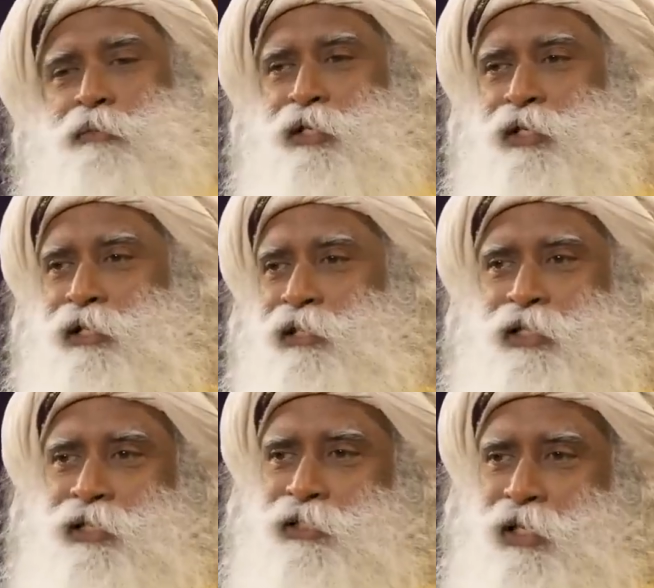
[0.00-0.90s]
immediately
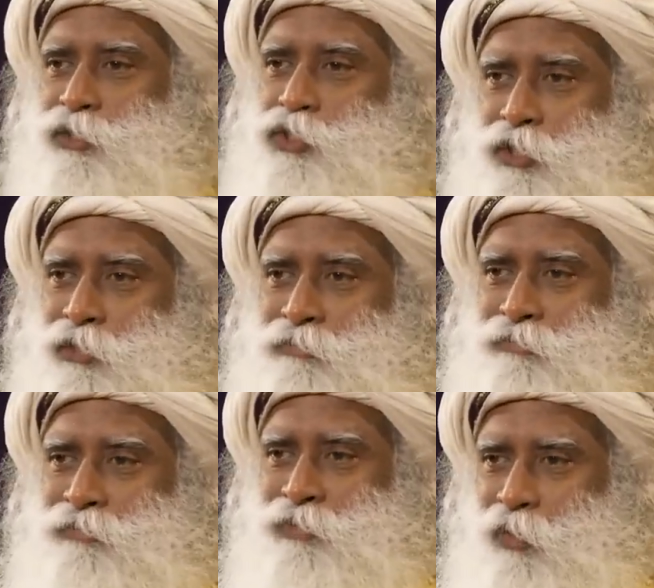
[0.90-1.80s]
there is an answer,
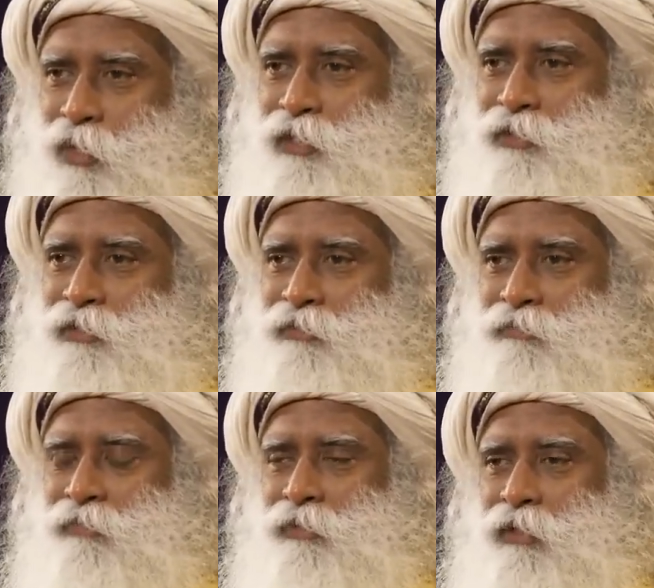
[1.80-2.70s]
all right?
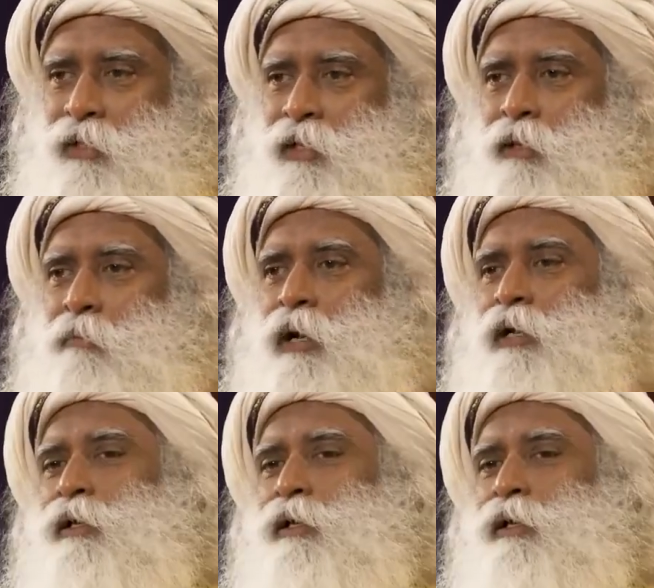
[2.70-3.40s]
But